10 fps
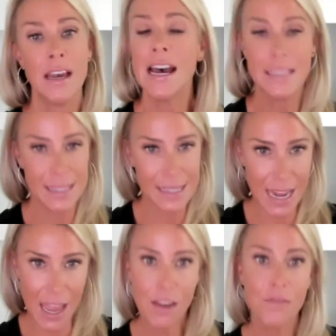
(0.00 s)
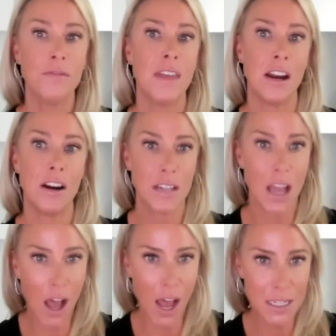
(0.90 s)
a S N F, there's a
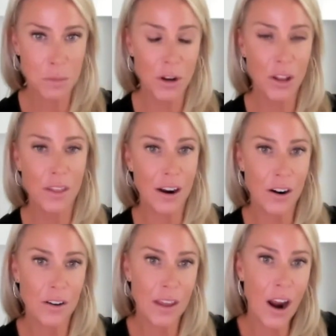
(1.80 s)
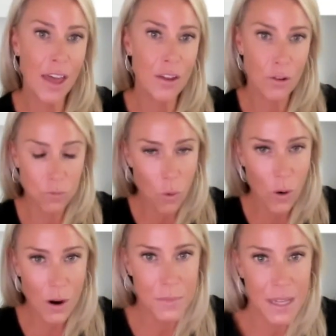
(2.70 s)
hospital, there, there are other
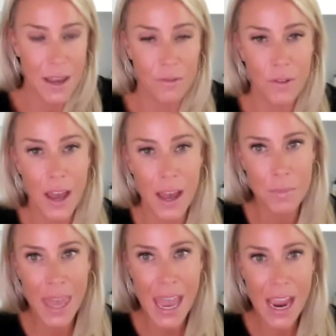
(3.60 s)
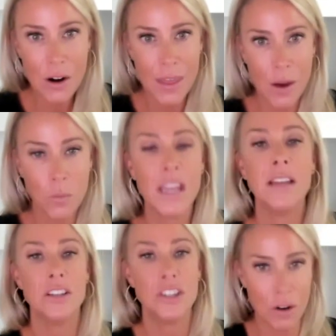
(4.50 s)
forms of um, care that
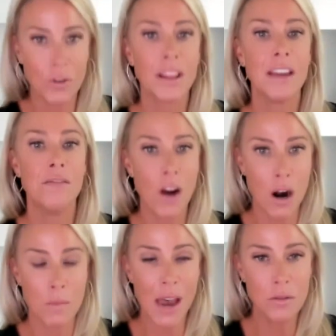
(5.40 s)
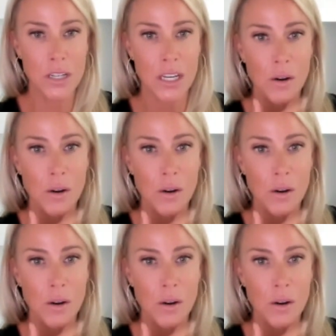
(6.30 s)
we generally farm out to.